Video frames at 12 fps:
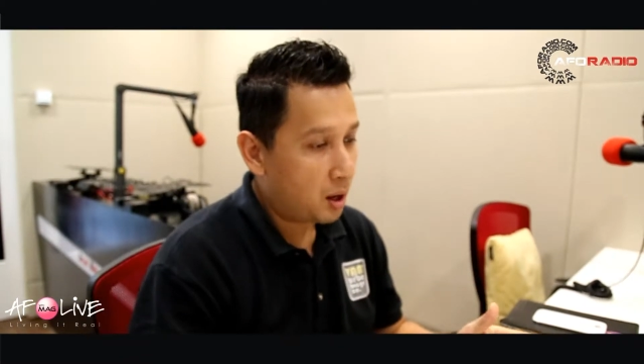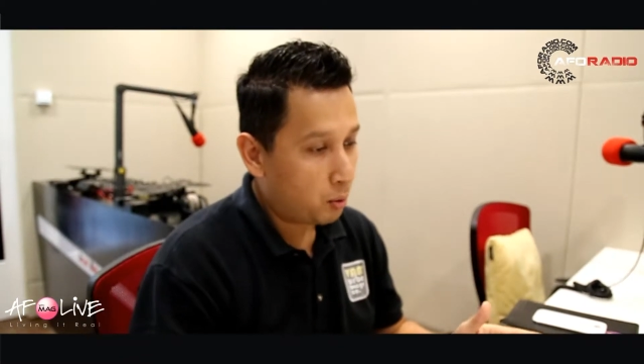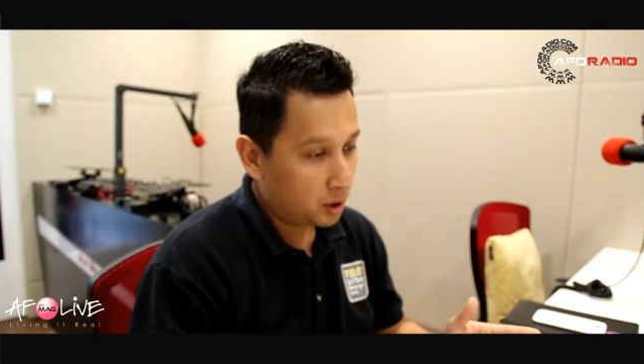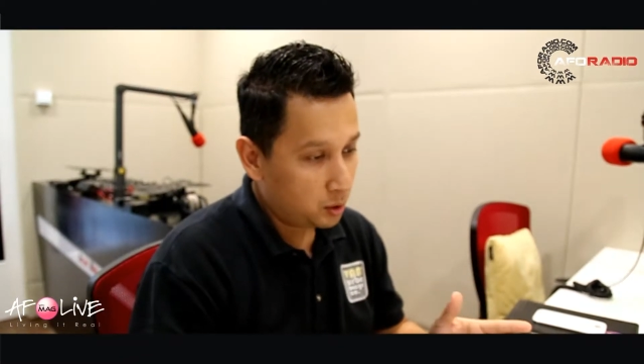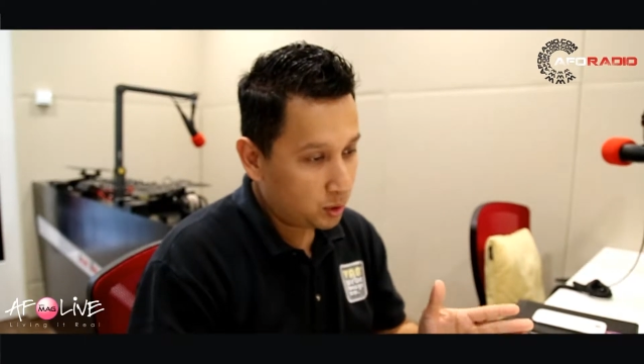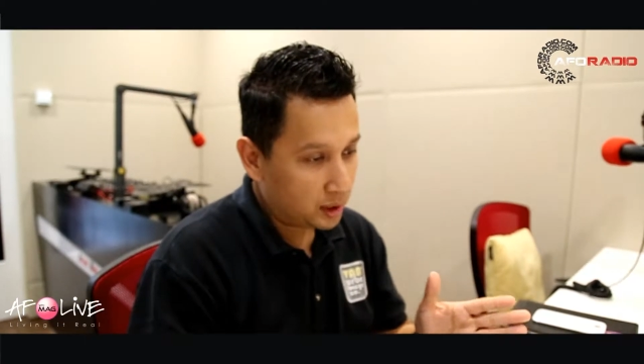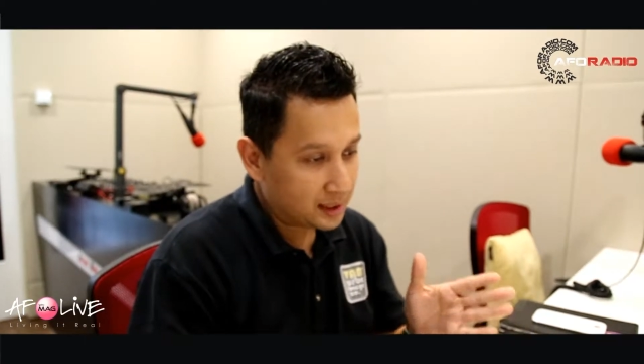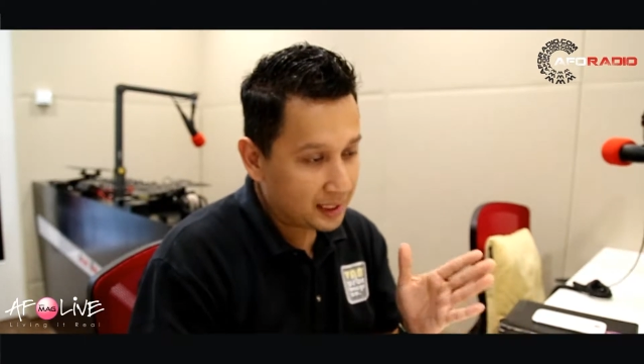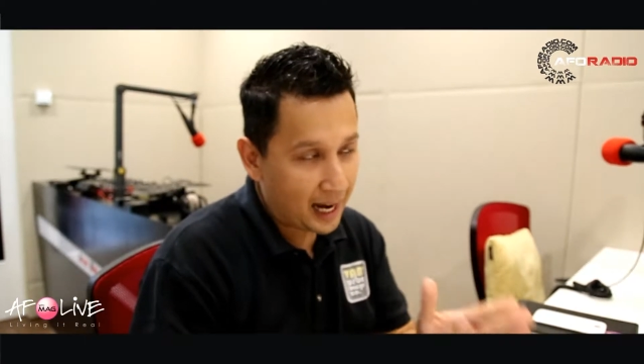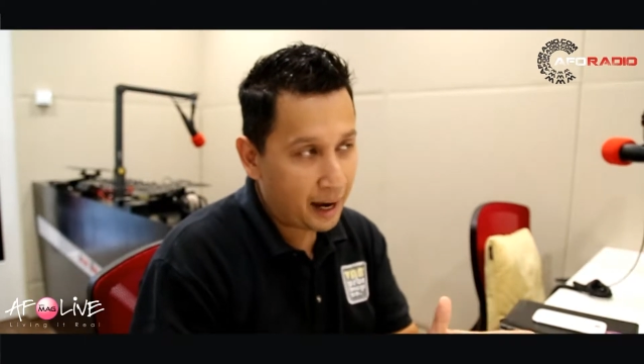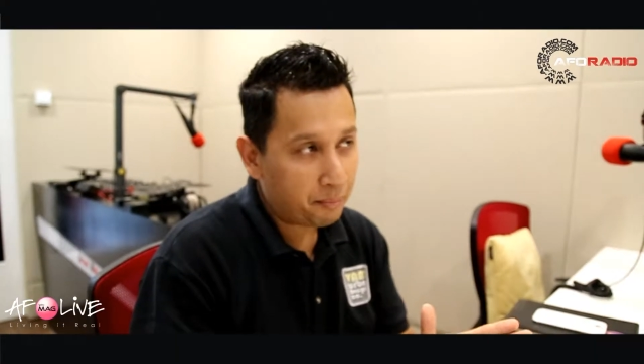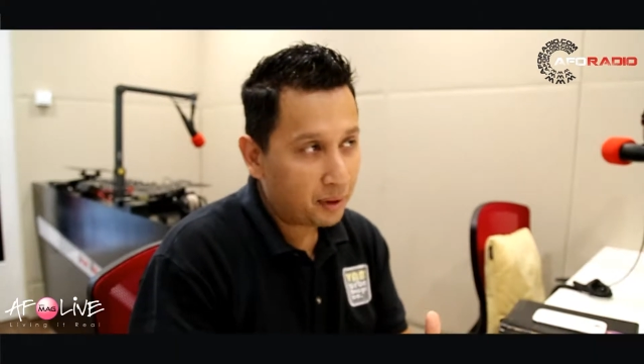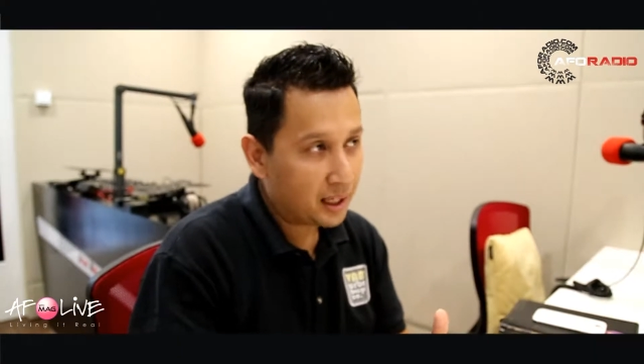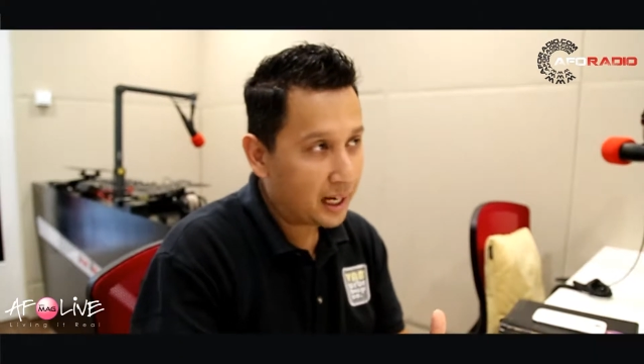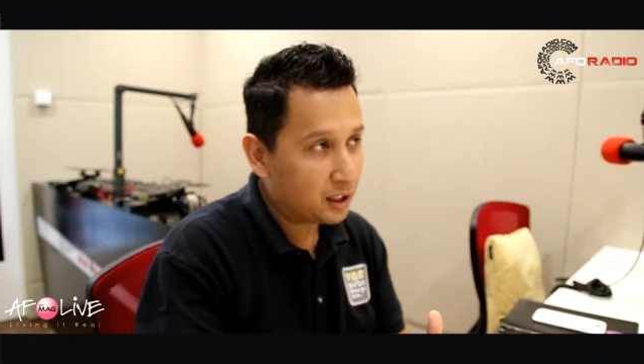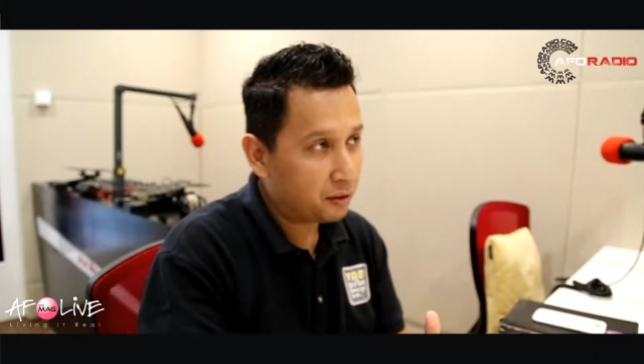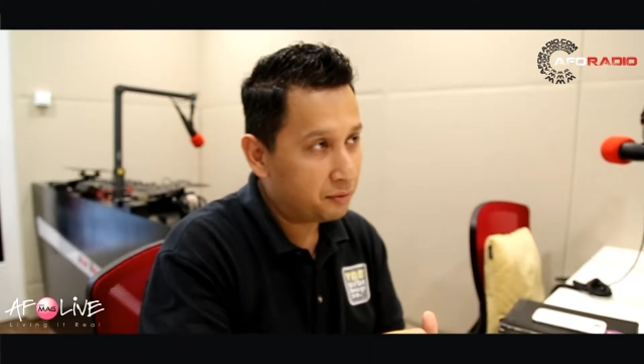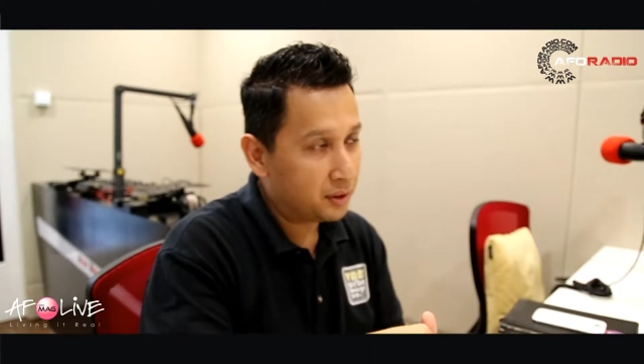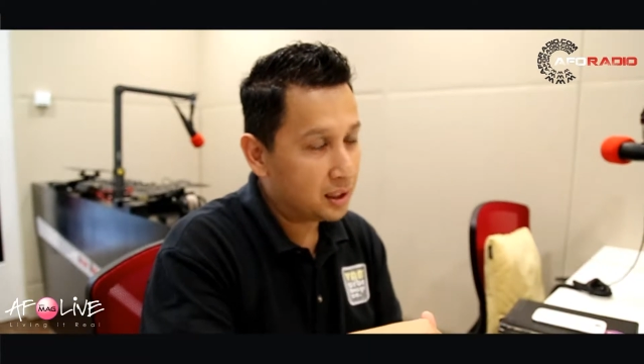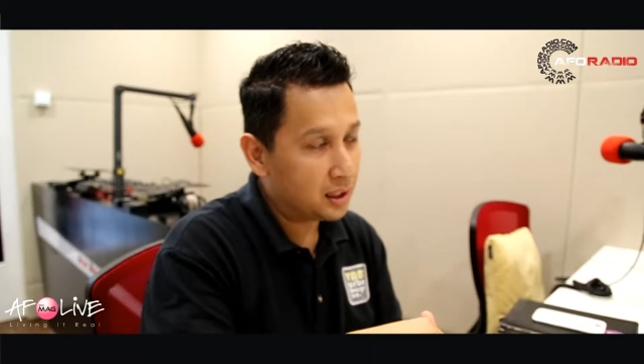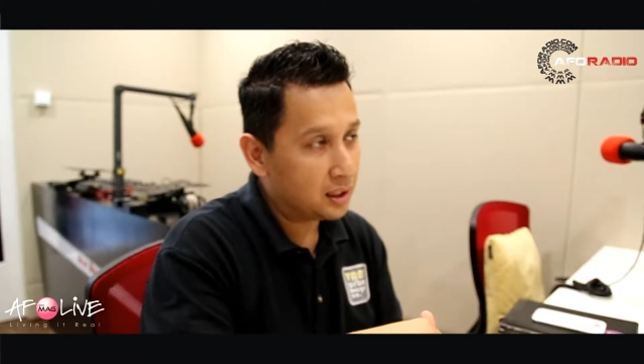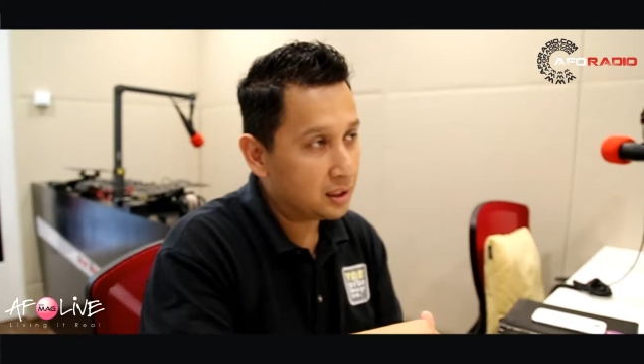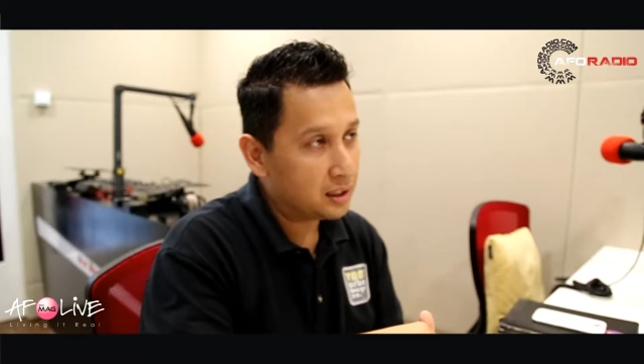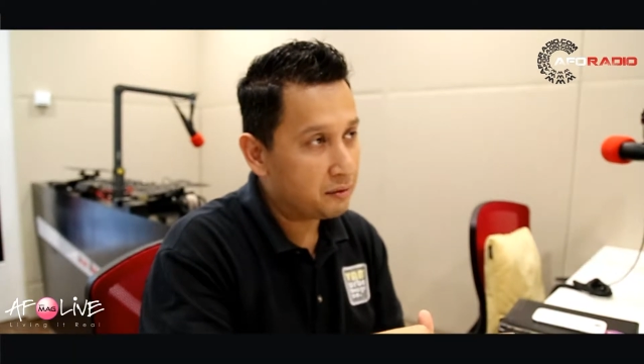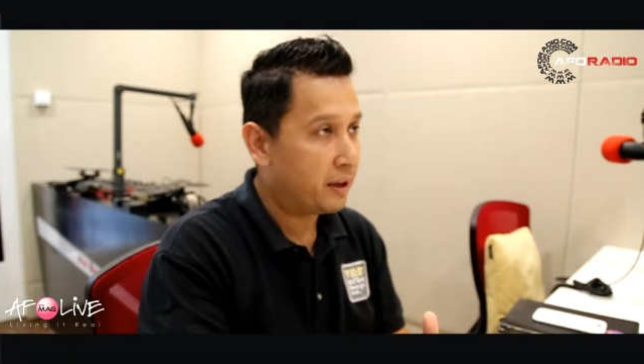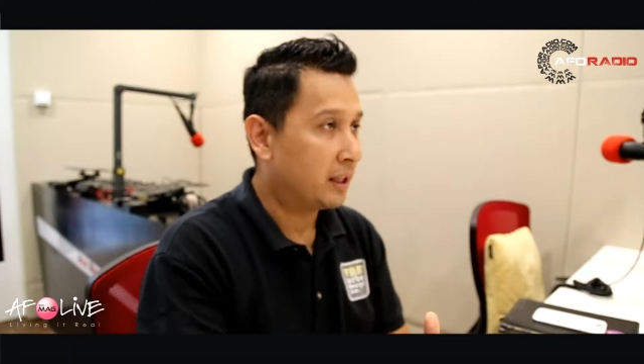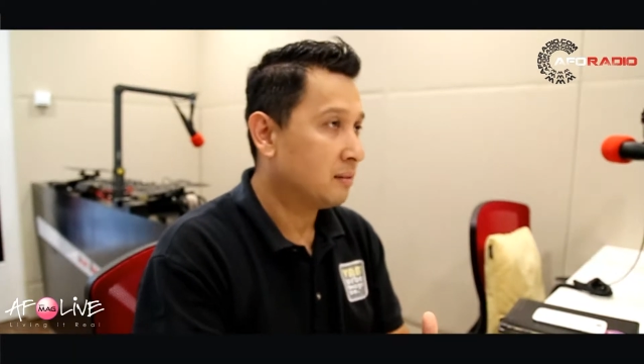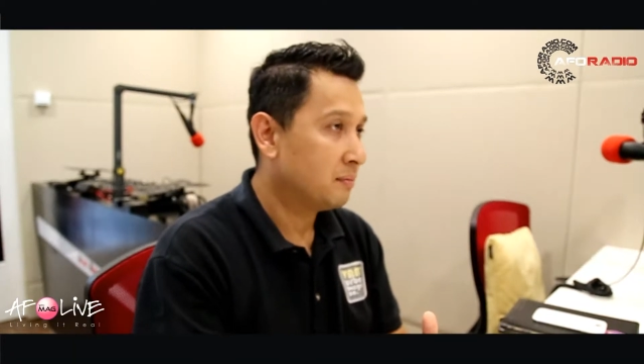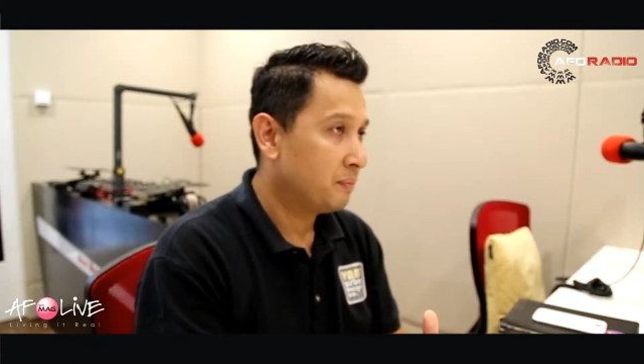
But we'll do a time kind of event.